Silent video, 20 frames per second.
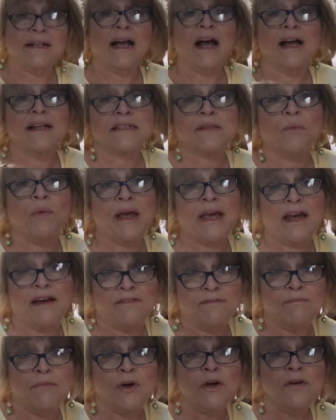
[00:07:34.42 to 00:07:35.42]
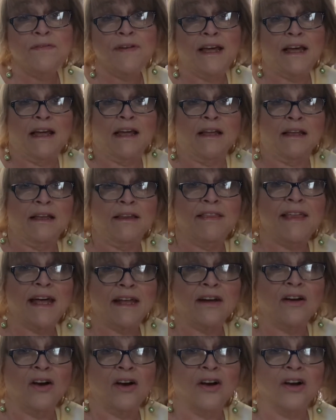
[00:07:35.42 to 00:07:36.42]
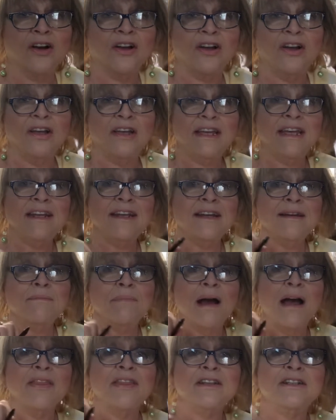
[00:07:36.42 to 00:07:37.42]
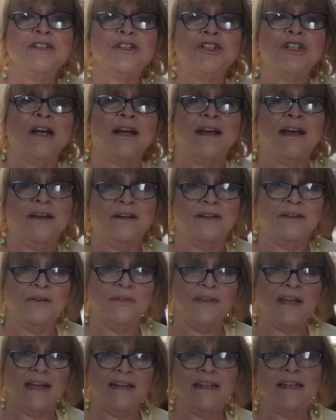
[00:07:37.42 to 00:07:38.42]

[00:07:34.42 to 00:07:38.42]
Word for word: God's way of moving that ark. He didn't bother to check how to do that.